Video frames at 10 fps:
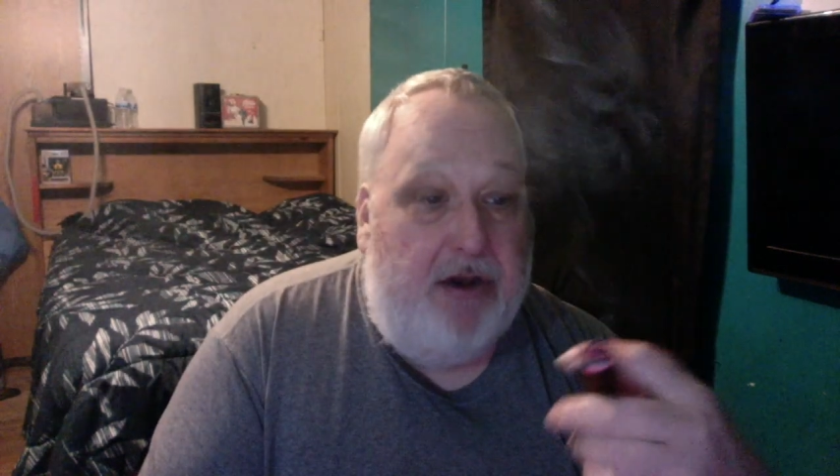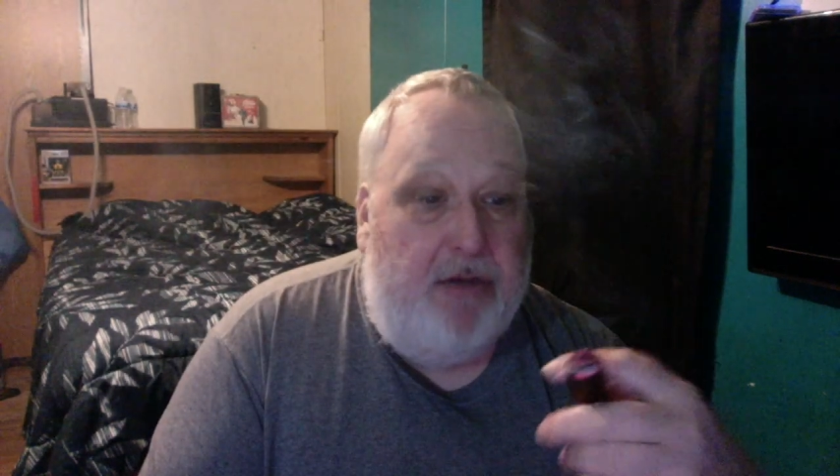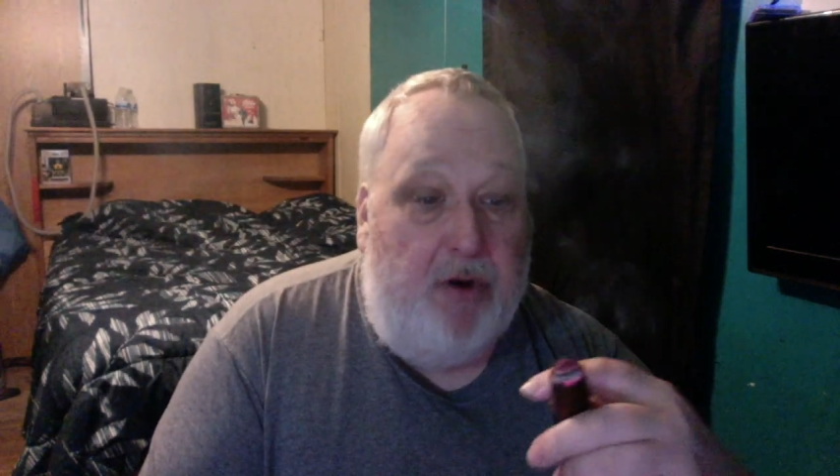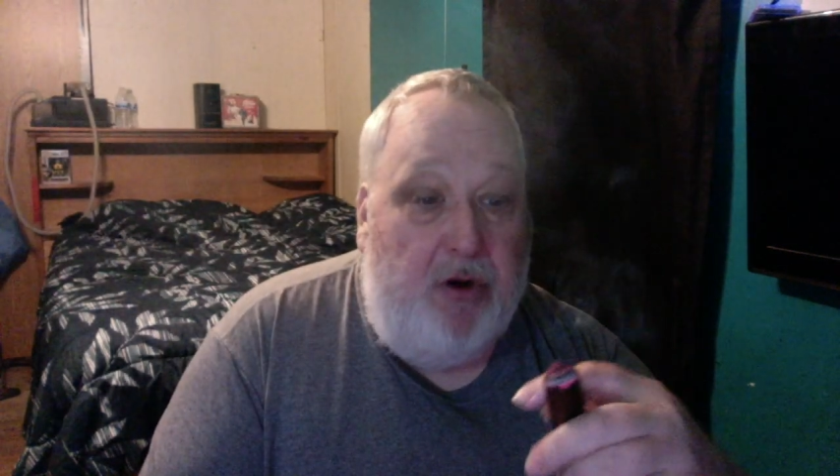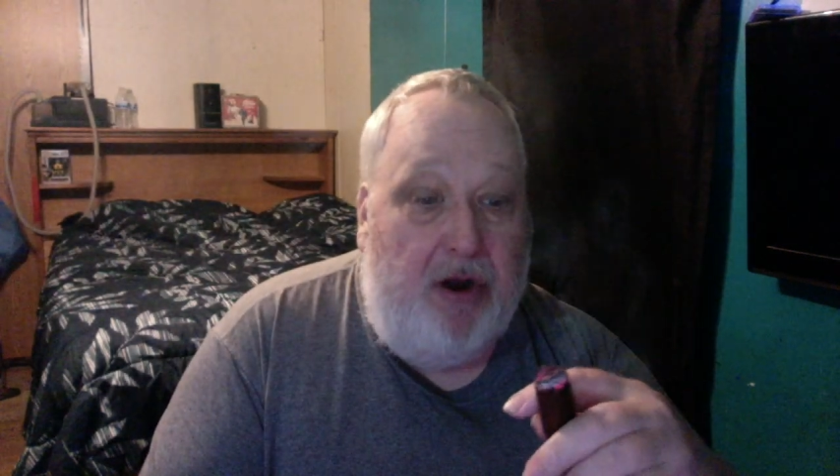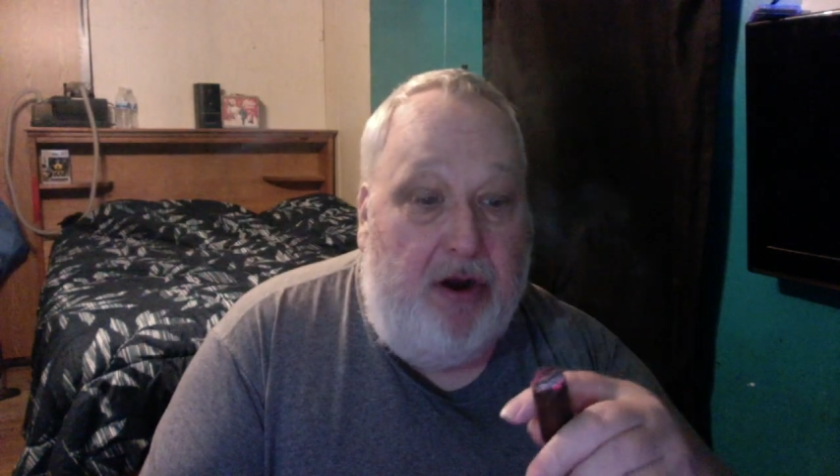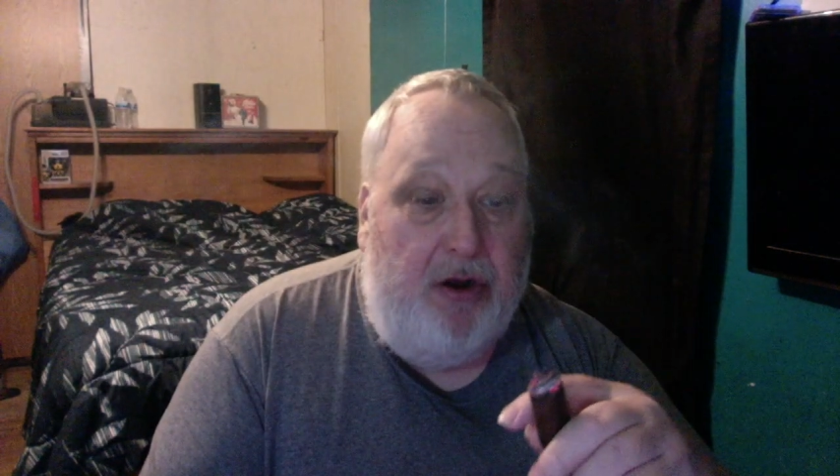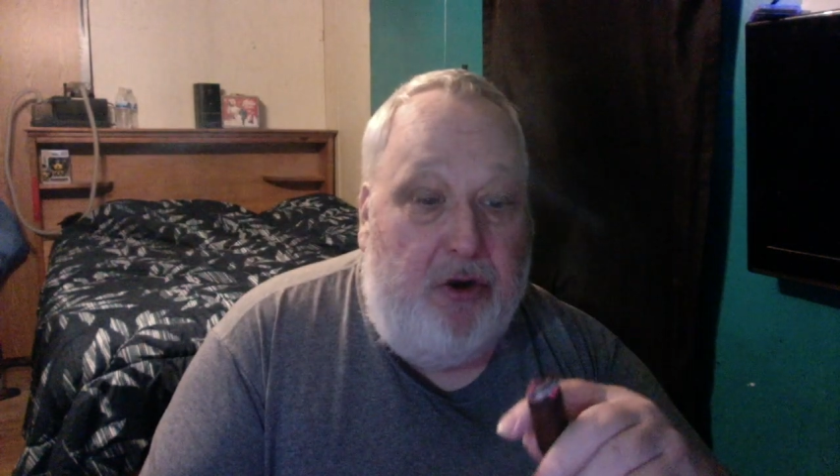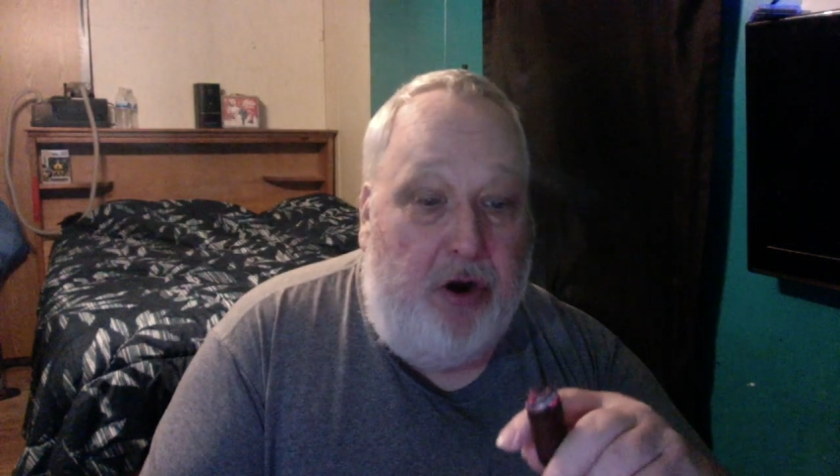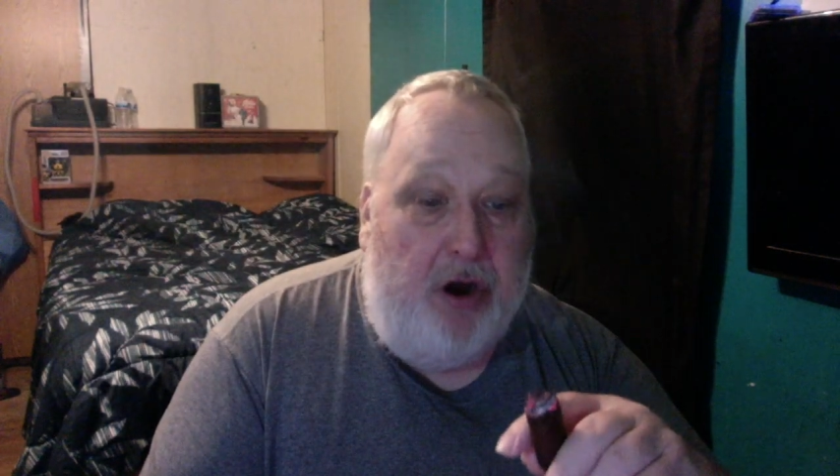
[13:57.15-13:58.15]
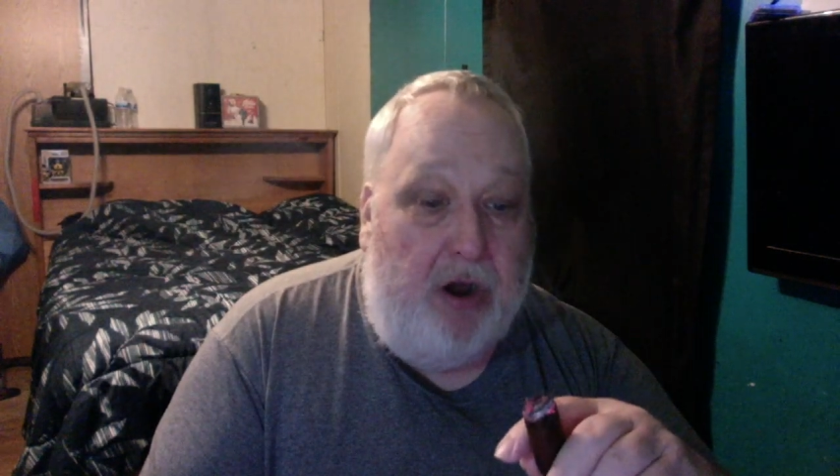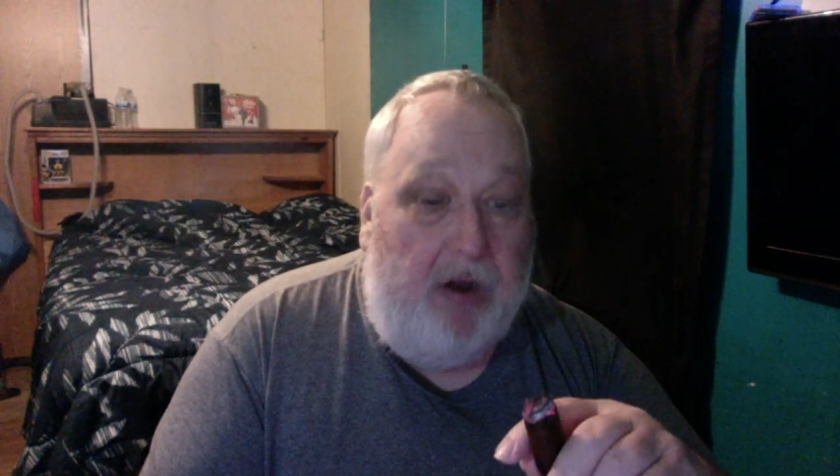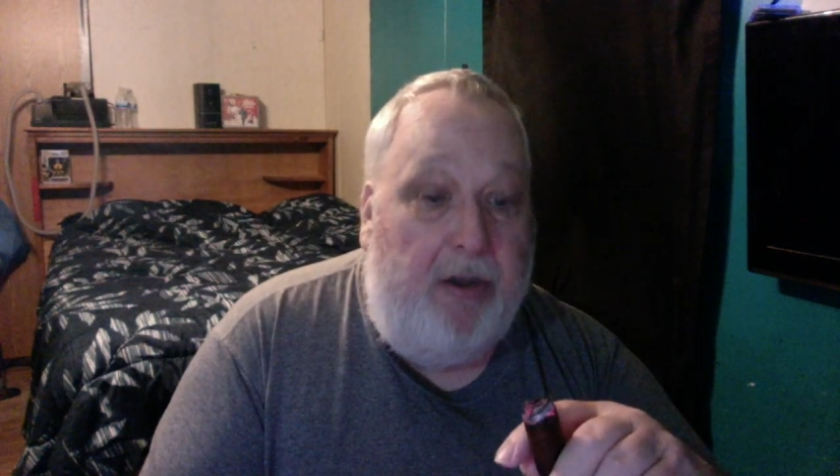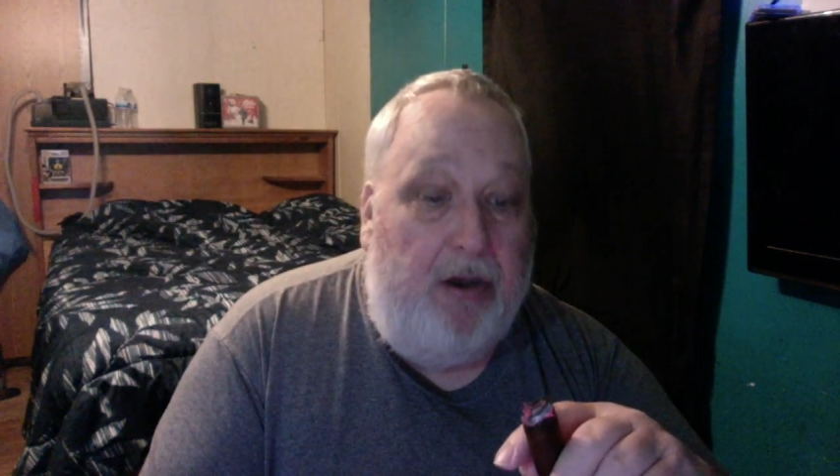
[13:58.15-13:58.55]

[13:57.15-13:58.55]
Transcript: of smoke on the draw.